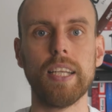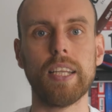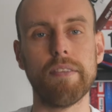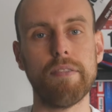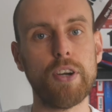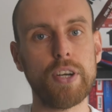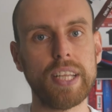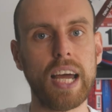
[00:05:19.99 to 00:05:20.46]

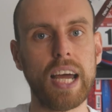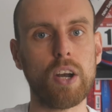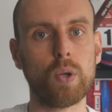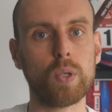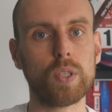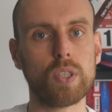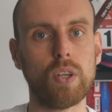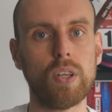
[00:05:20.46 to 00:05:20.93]
The very
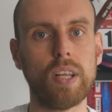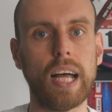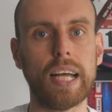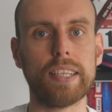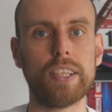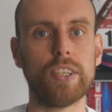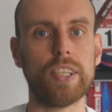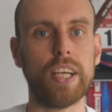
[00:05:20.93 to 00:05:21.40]
narrow sole
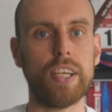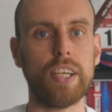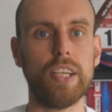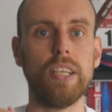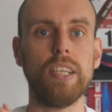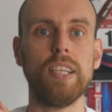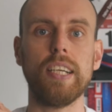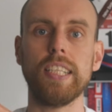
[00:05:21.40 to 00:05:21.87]
under the
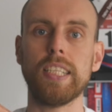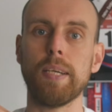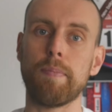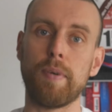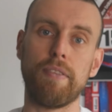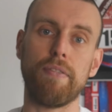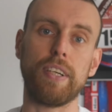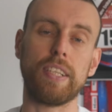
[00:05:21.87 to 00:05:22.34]
heel is
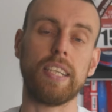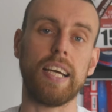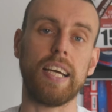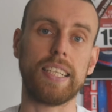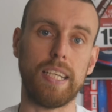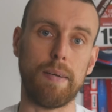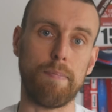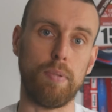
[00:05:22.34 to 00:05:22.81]
a perfect
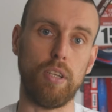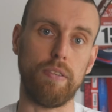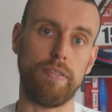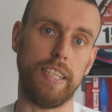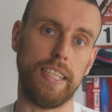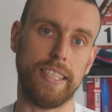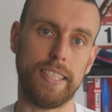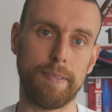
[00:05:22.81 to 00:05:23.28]
example
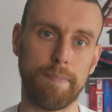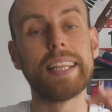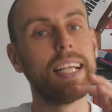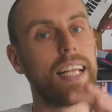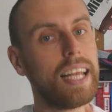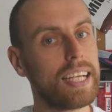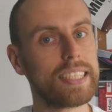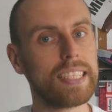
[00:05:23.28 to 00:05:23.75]
of this.
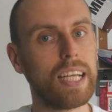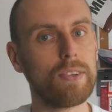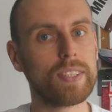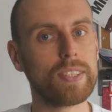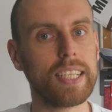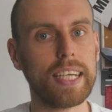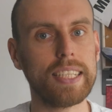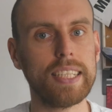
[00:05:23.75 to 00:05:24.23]
And the last
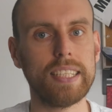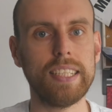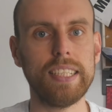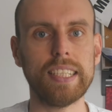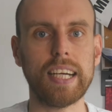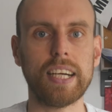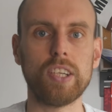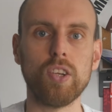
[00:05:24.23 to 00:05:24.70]
downside,
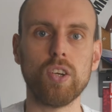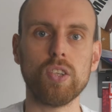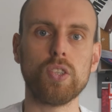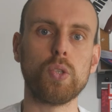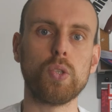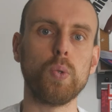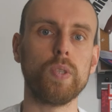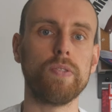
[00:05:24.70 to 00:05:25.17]
these are
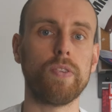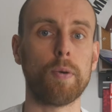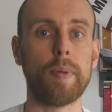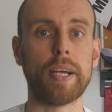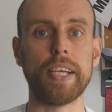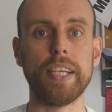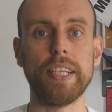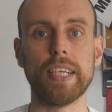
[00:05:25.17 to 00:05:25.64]
not shoes for
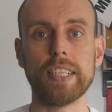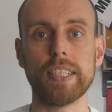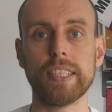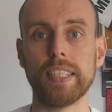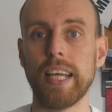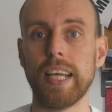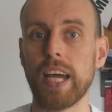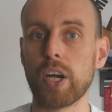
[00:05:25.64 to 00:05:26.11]

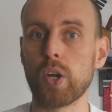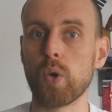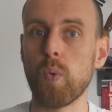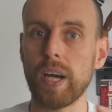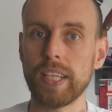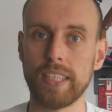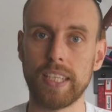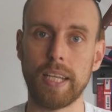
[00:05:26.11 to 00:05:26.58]
beginners. They are
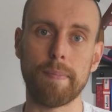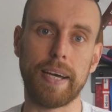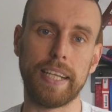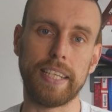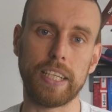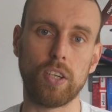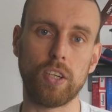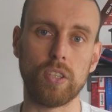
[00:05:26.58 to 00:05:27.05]
quite
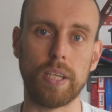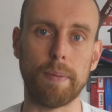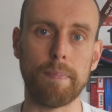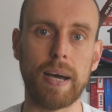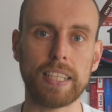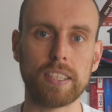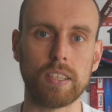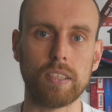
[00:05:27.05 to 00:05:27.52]
demanding on the
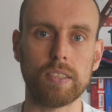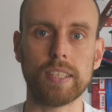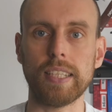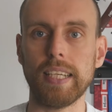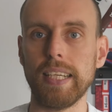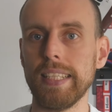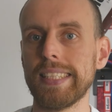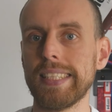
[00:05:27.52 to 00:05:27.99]

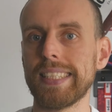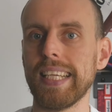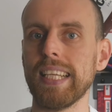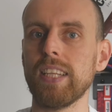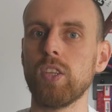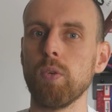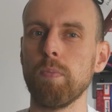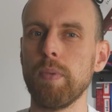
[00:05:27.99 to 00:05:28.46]
muscles. It's
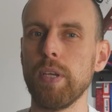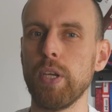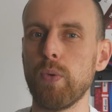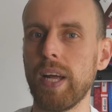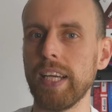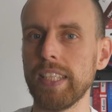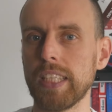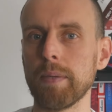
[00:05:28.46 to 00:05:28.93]
said to
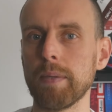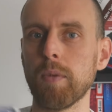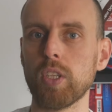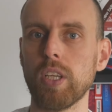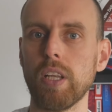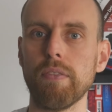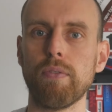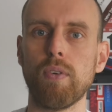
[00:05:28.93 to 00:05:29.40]
be racing
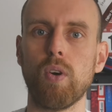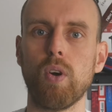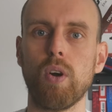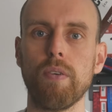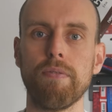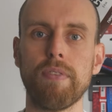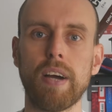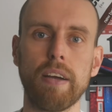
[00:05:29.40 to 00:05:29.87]
model
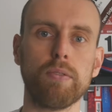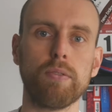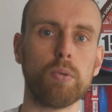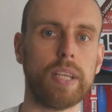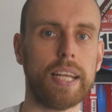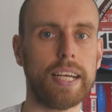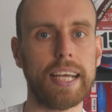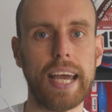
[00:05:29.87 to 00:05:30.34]
for 5
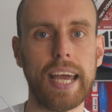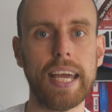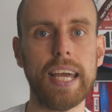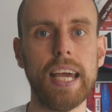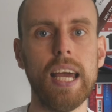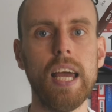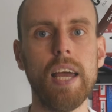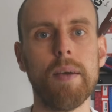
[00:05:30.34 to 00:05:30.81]
to
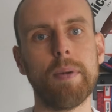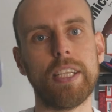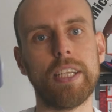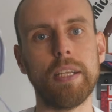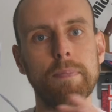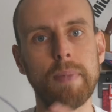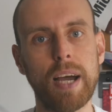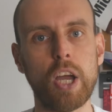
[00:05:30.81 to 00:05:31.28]
10k,
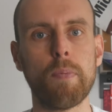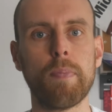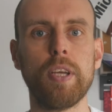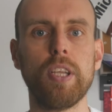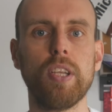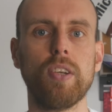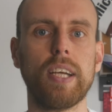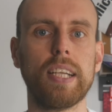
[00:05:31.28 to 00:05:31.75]
but in my
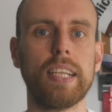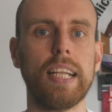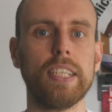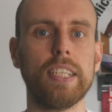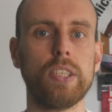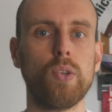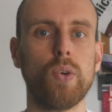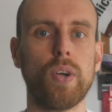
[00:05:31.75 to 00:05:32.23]
opinion,
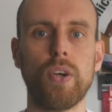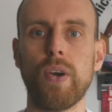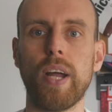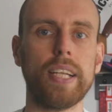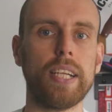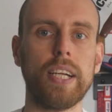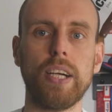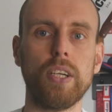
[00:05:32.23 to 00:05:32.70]
unless you're a
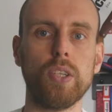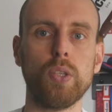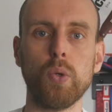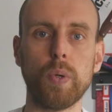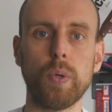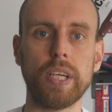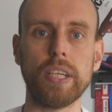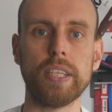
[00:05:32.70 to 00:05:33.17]
runner
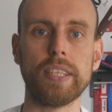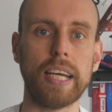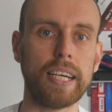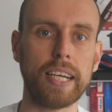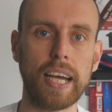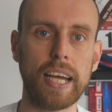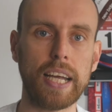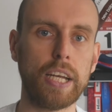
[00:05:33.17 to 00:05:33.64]
doing
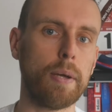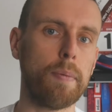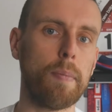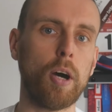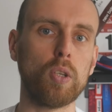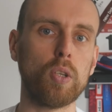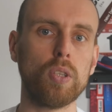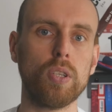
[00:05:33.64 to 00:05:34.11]
10k in
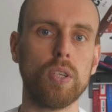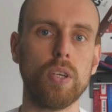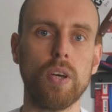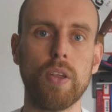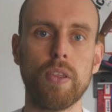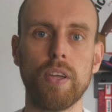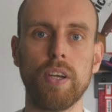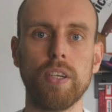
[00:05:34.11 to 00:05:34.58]
about
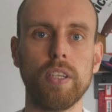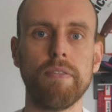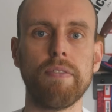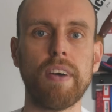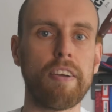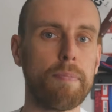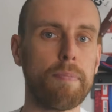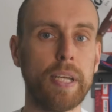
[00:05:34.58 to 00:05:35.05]

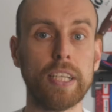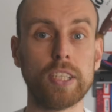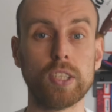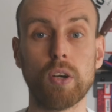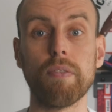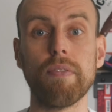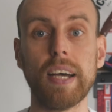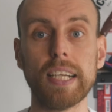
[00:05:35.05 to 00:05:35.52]
35
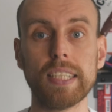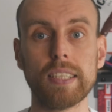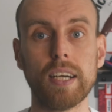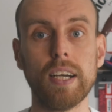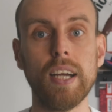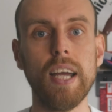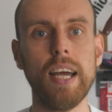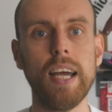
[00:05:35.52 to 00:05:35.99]
minutes or
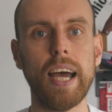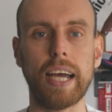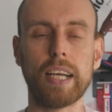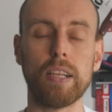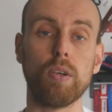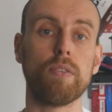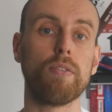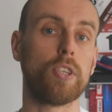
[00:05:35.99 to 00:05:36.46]
faster,
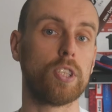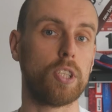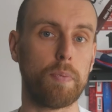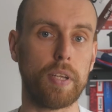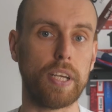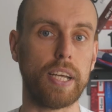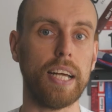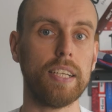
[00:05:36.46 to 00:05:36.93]
I'd look for
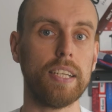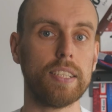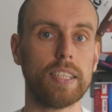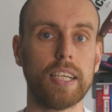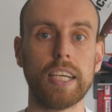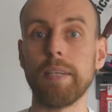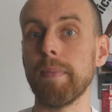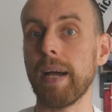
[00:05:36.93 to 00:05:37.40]
something
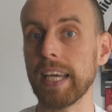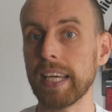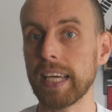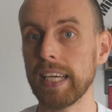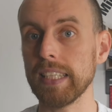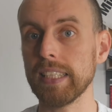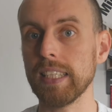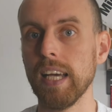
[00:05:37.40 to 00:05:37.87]
else. In my
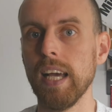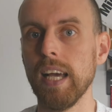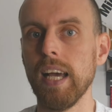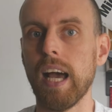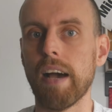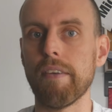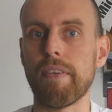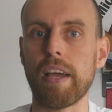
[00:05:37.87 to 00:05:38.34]
case,
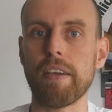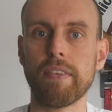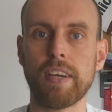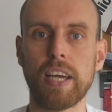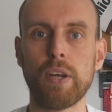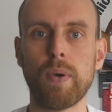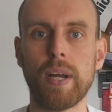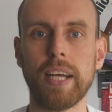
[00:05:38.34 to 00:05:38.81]
a
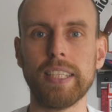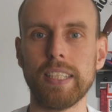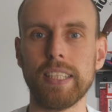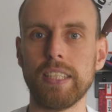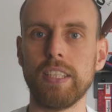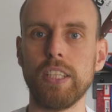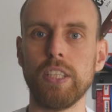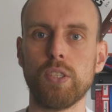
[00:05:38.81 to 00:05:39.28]
5k race
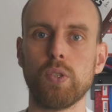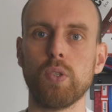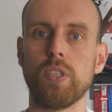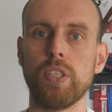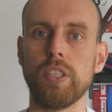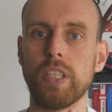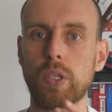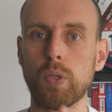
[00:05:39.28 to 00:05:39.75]
in these
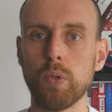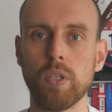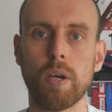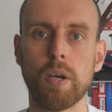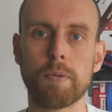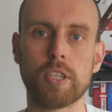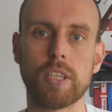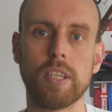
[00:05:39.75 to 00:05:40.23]
shoes is a
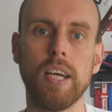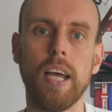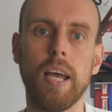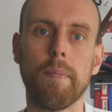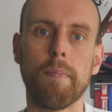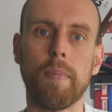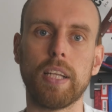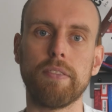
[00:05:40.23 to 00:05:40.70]
good option,
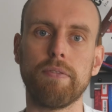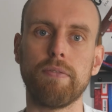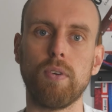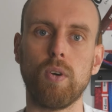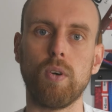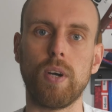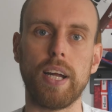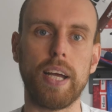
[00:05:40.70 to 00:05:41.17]
but
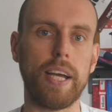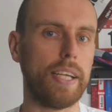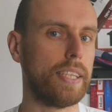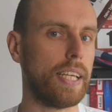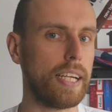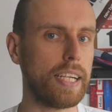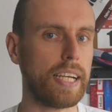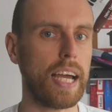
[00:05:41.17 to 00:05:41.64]
for a
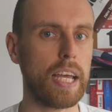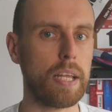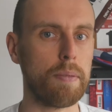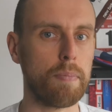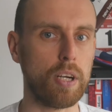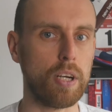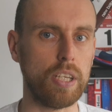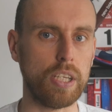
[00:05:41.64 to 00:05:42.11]
10k
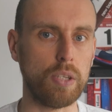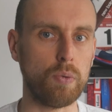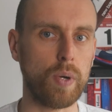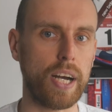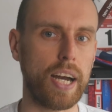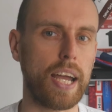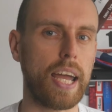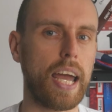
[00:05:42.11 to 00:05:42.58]
in Berlin
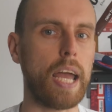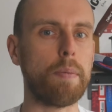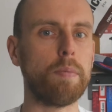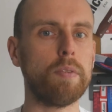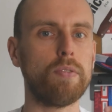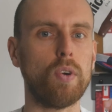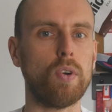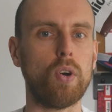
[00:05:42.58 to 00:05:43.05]
where I
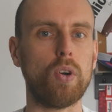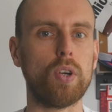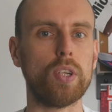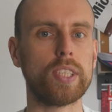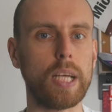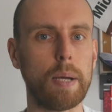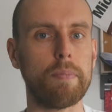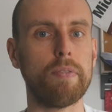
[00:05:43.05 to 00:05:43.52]
aimed
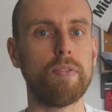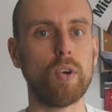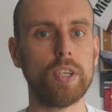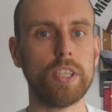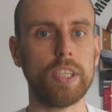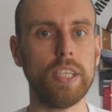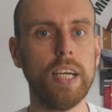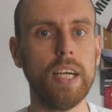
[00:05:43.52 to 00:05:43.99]
for sub
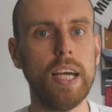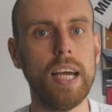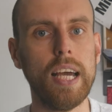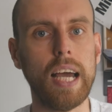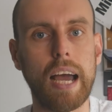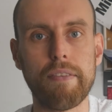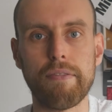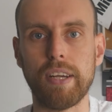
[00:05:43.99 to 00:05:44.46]
40,
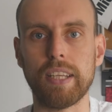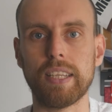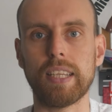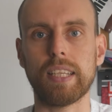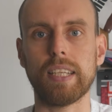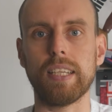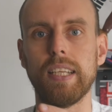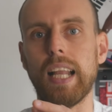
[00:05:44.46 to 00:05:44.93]
I
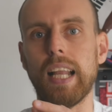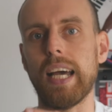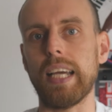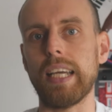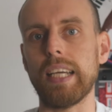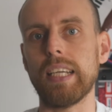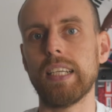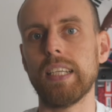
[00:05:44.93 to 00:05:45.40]
felt
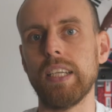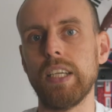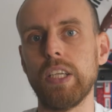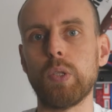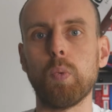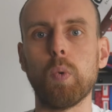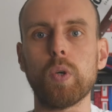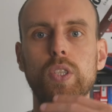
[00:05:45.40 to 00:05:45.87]
like
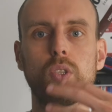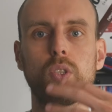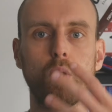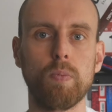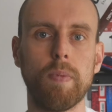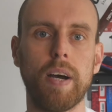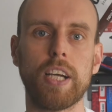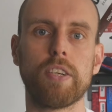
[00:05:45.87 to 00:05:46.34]
it was
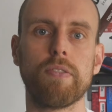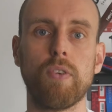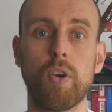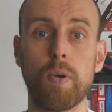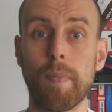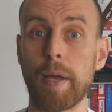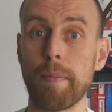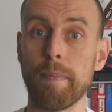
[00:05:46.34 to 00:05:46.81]
too much
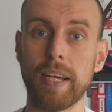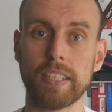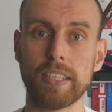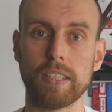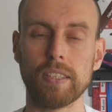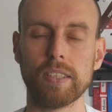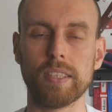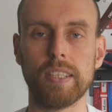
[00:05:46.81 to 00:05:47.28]
for my
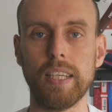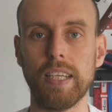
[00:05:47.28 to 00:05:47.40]
muscles.